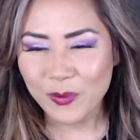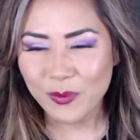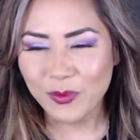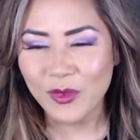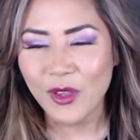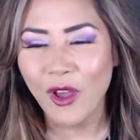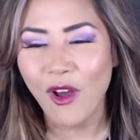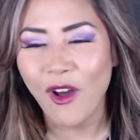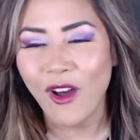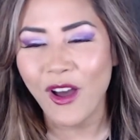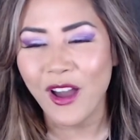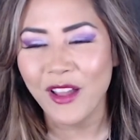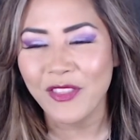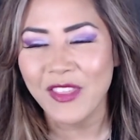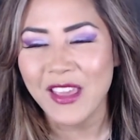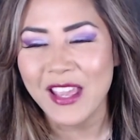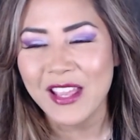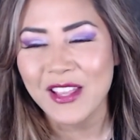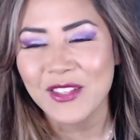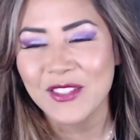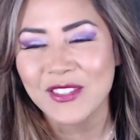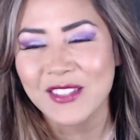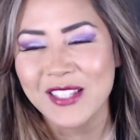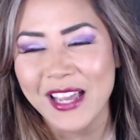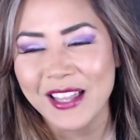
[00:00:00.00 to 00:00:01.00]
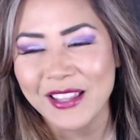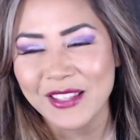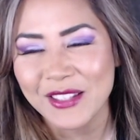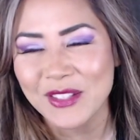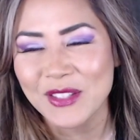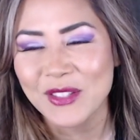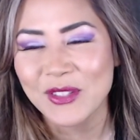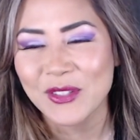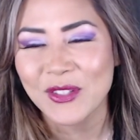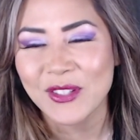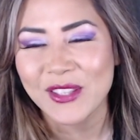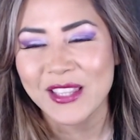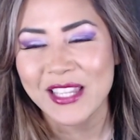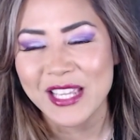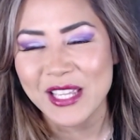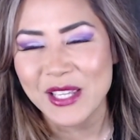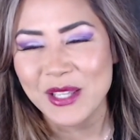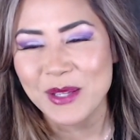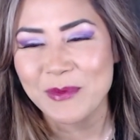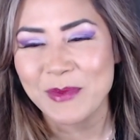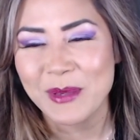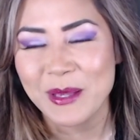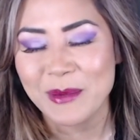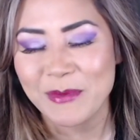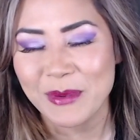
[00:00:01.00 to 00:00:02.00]
Oh, thank you, Silent Soul. Thank you,
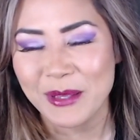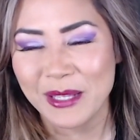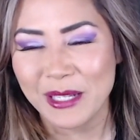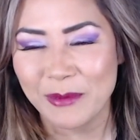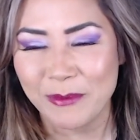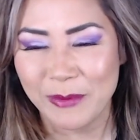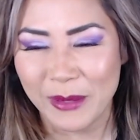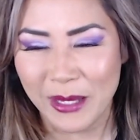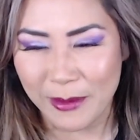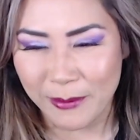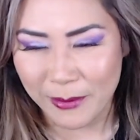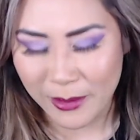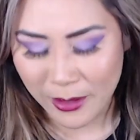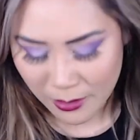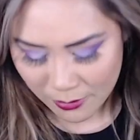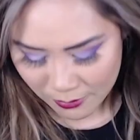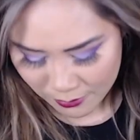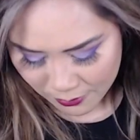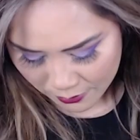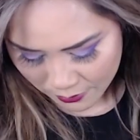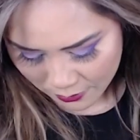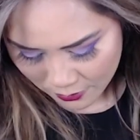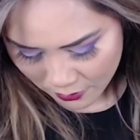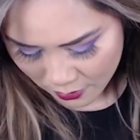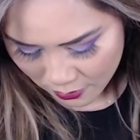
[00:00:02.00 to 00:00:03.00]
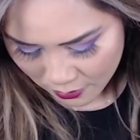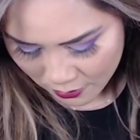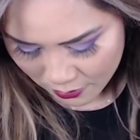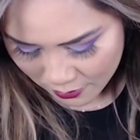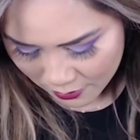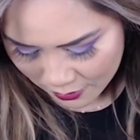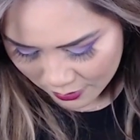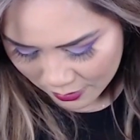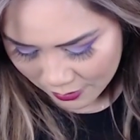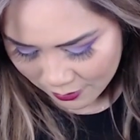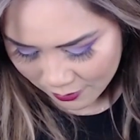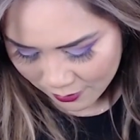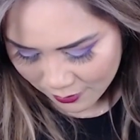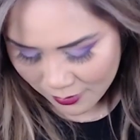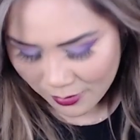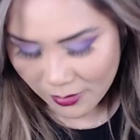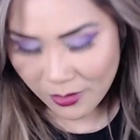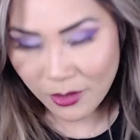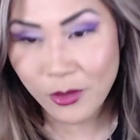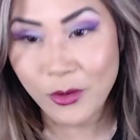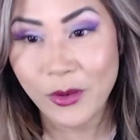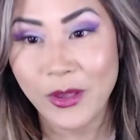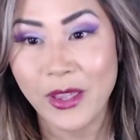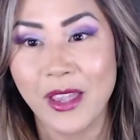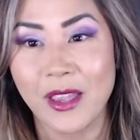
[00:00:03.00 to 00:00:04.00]
Bambina, baby.
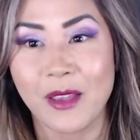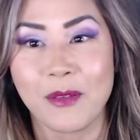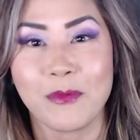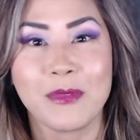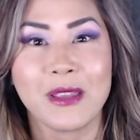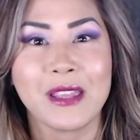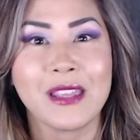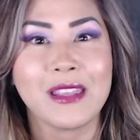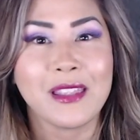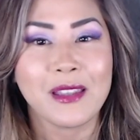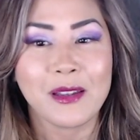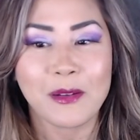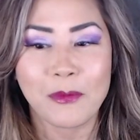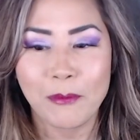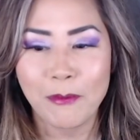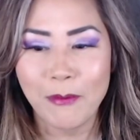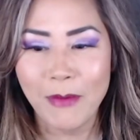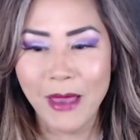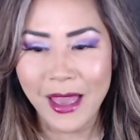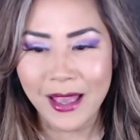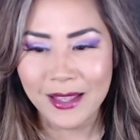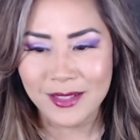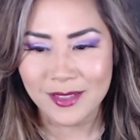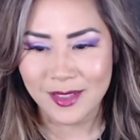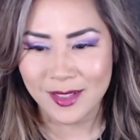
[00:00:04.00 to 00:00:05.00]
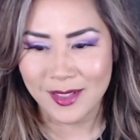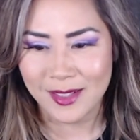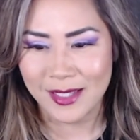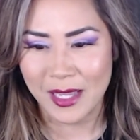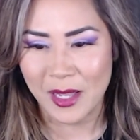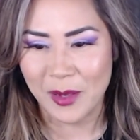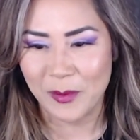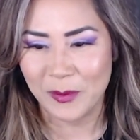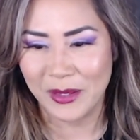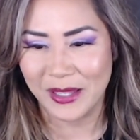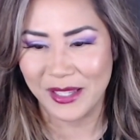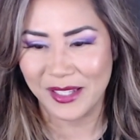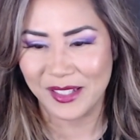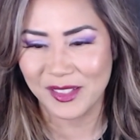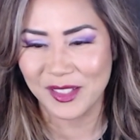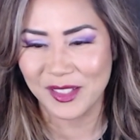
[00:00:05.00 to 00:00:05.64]
Okay, making a mess, damn it.